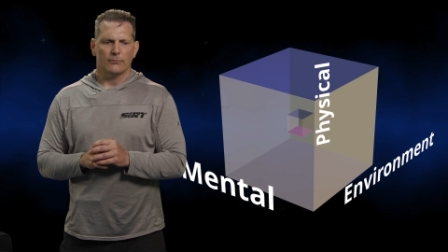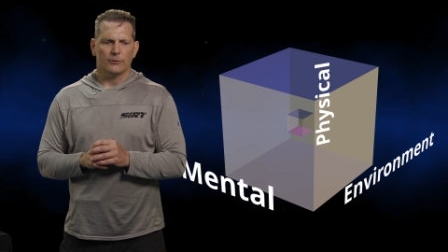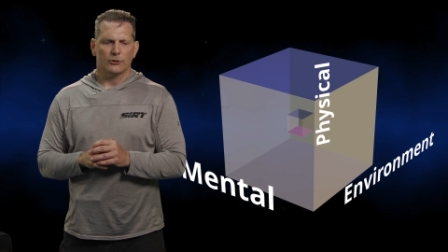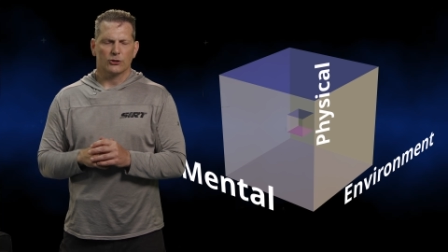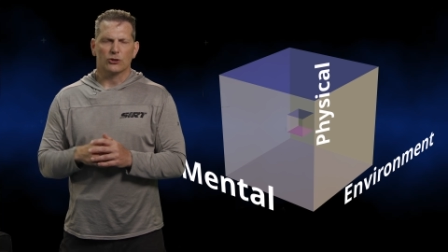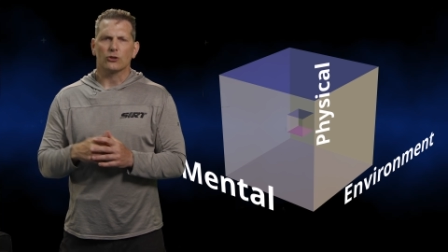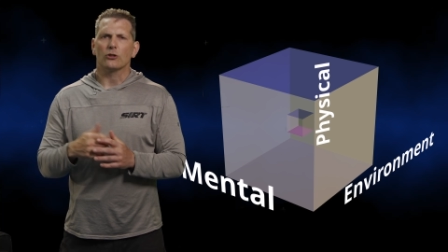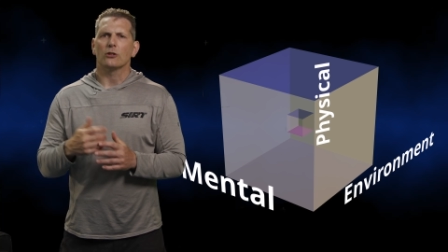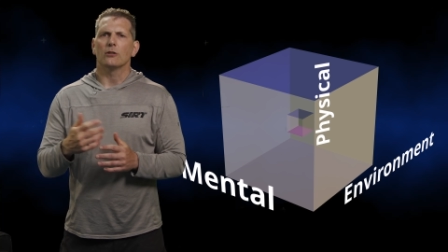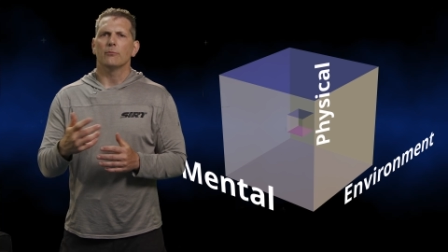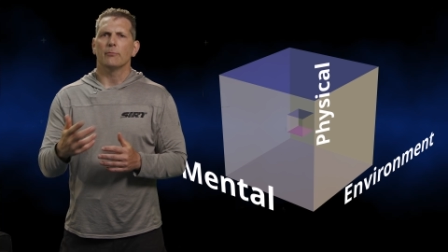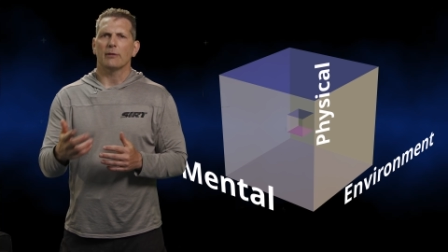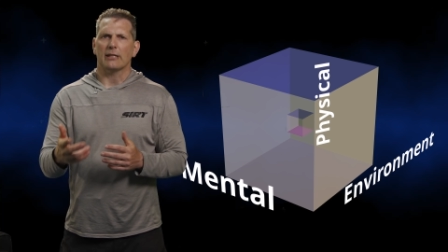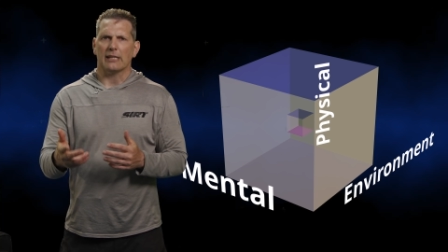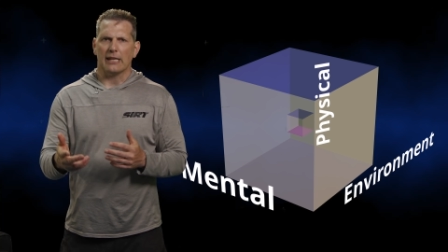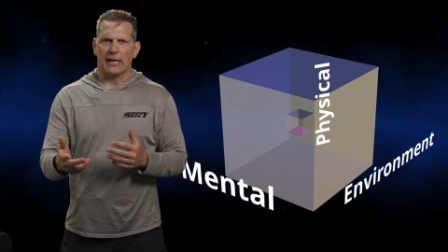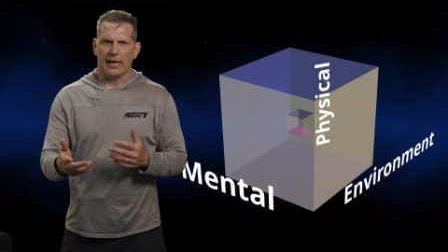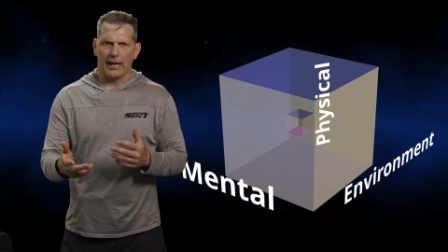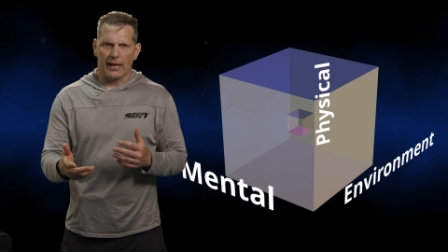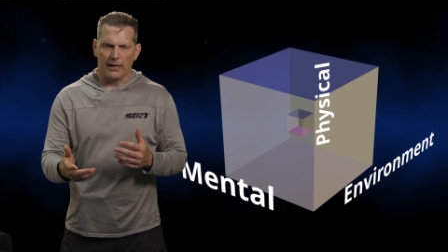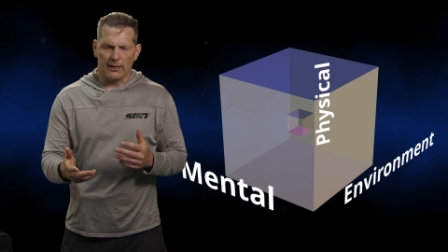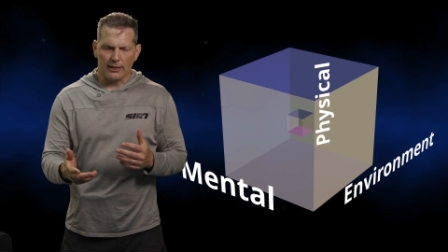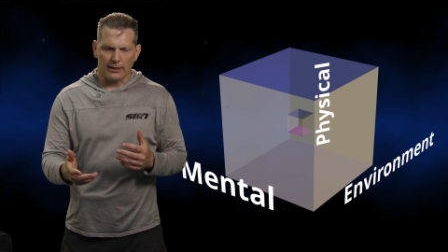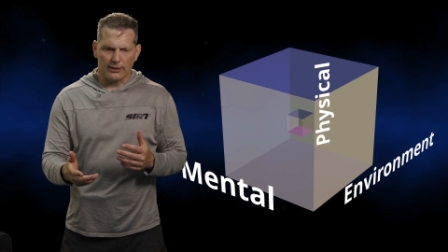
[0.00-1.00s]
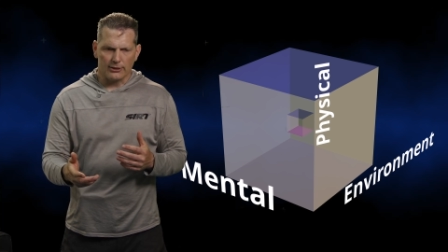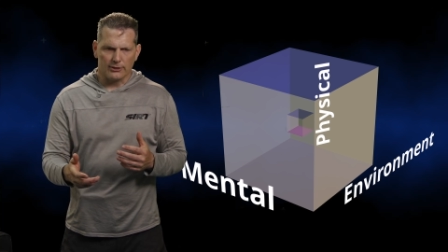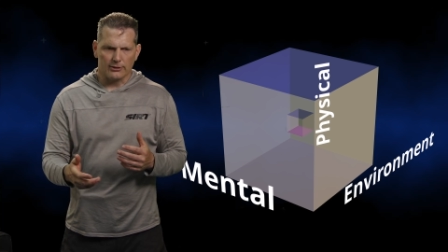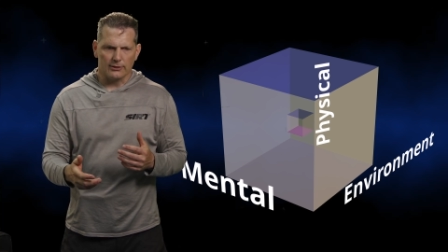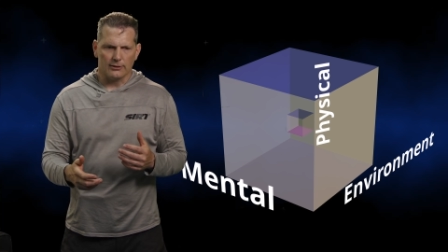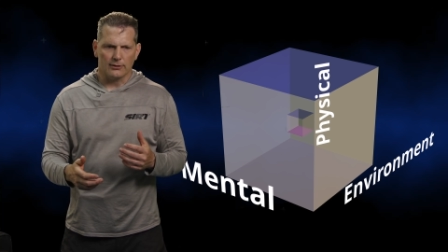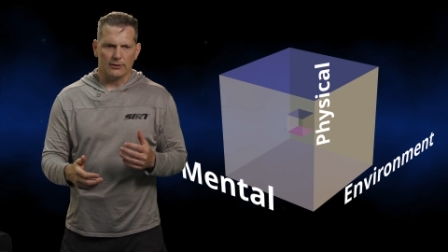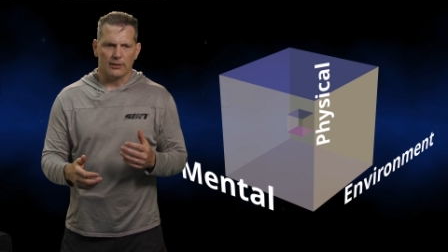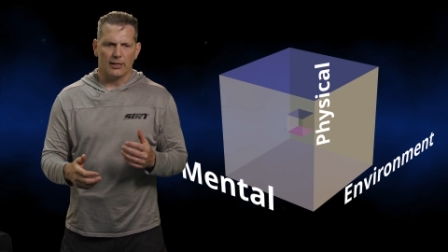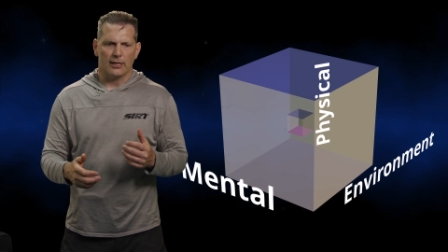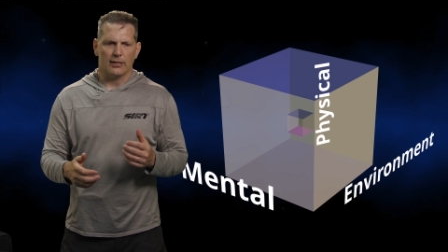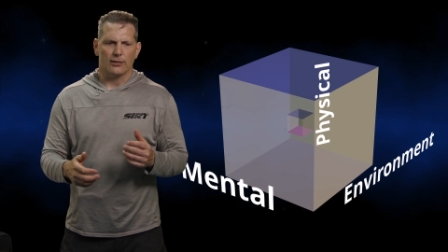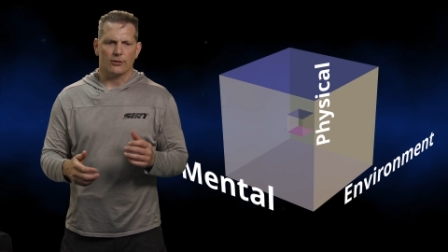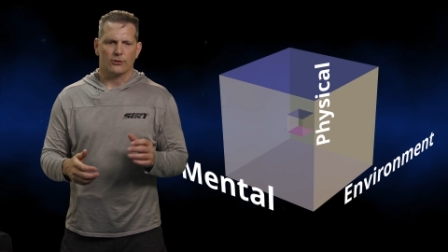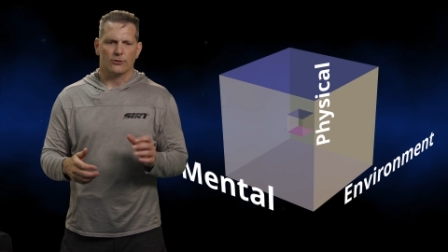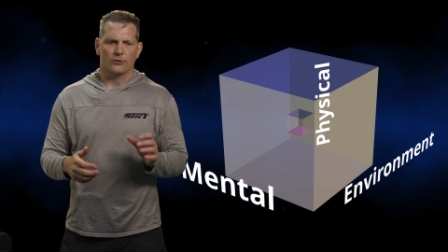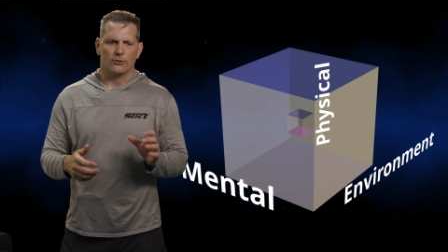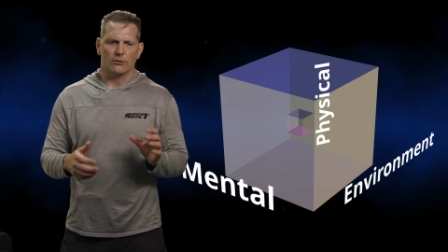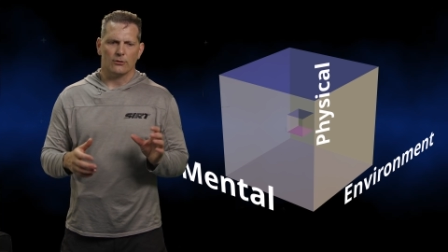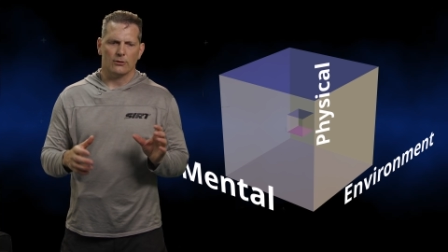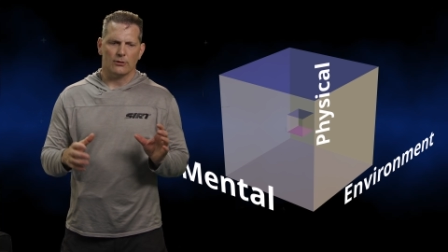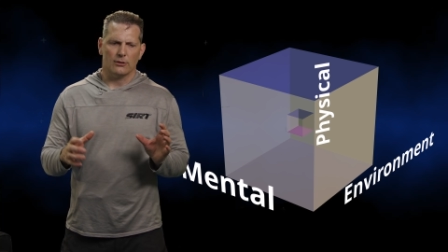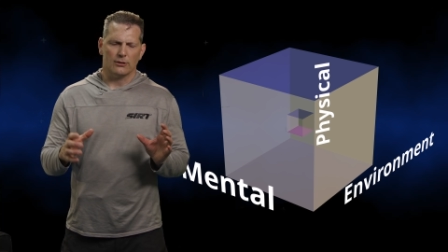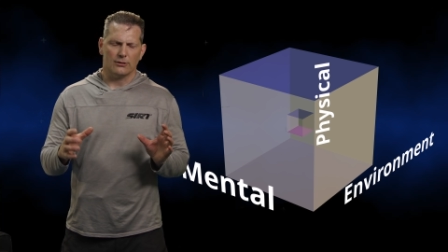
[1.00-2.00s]
certain mechanics and, and
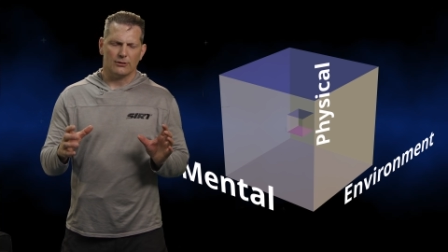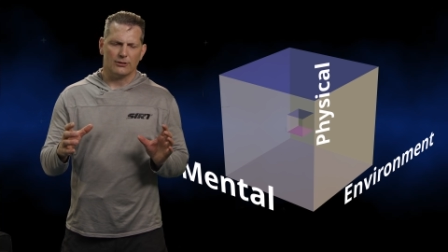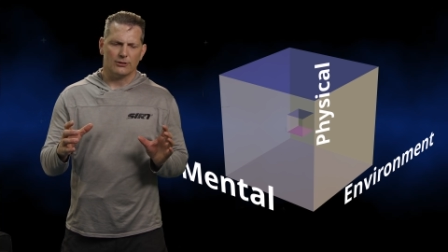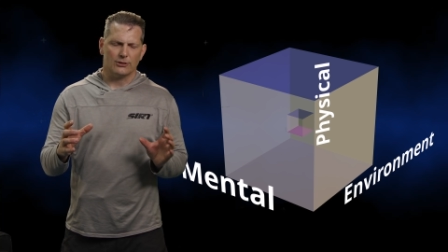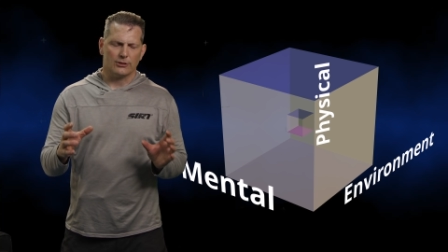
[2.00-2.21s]
certain